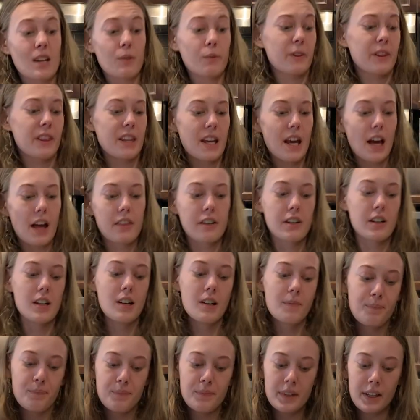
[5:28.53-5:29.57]
with the other.
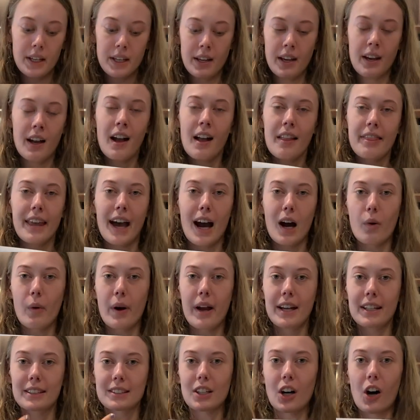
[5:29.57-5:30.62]
That
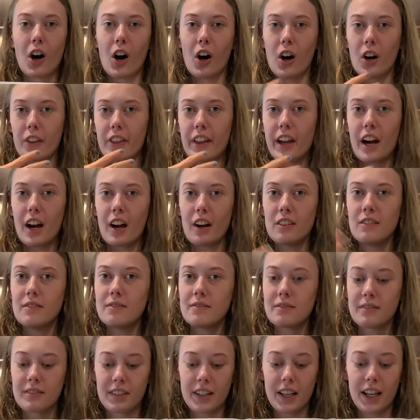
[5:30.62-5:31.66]
way it's all there,
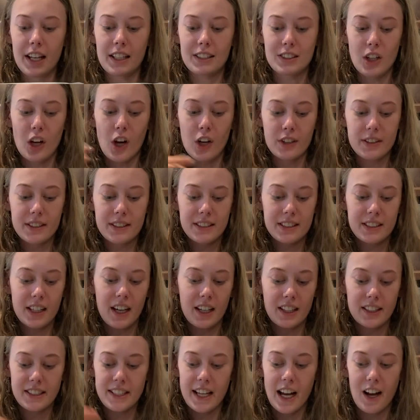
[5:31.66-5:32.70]
it's all
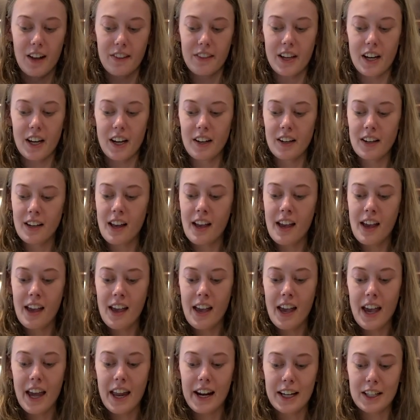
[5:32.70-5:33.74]
stuck down there,
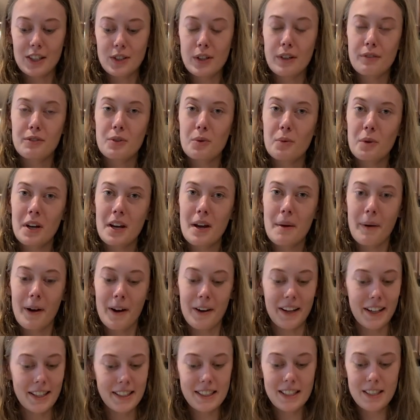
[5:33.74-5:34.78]
and I don't have to worry about
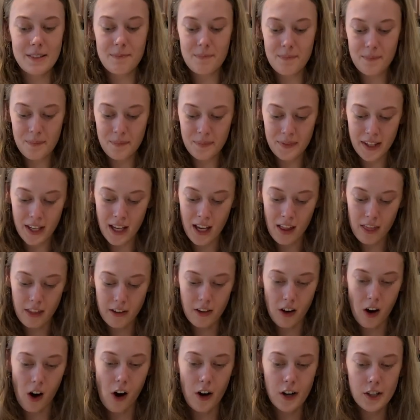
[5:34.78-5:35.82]
it.
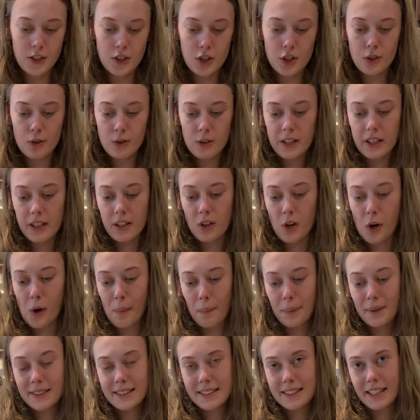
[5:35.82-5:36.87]
There are two little
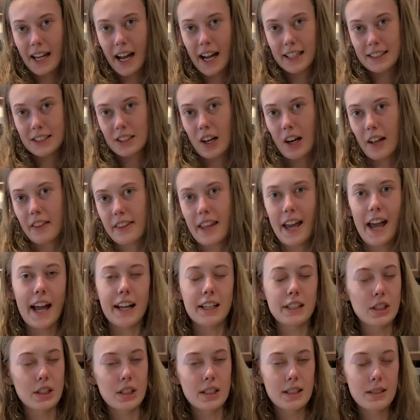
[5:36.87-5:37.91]
open sides on the
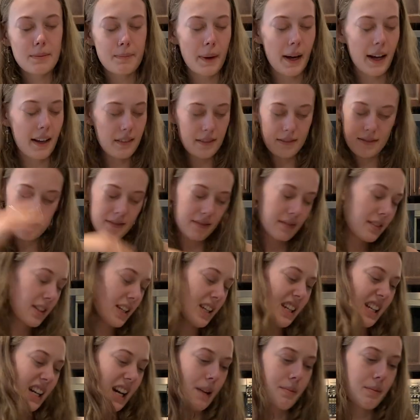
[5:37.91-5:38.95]
edges, but
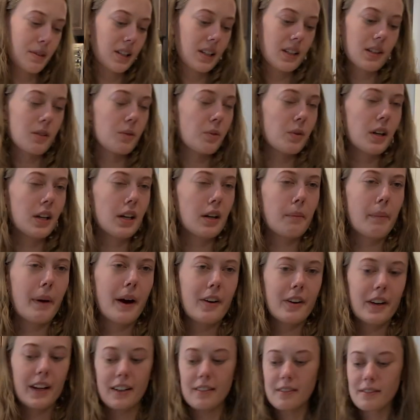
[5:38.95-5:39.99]
I'm not gonna worry
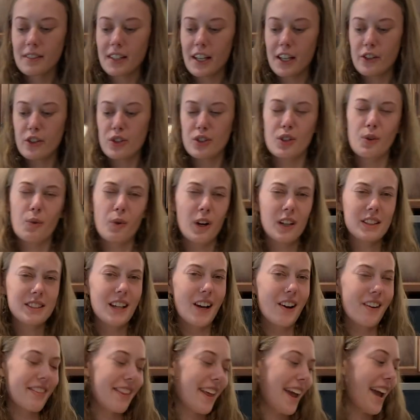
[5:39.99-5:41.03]
about it. It usually works
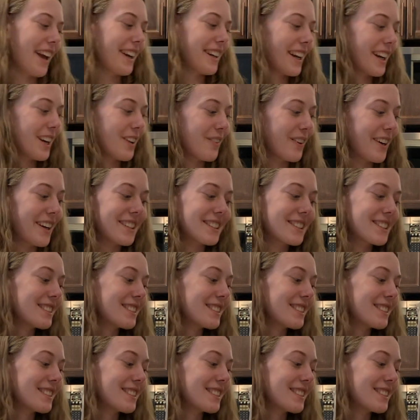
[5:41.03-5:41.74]
out in the end anyways.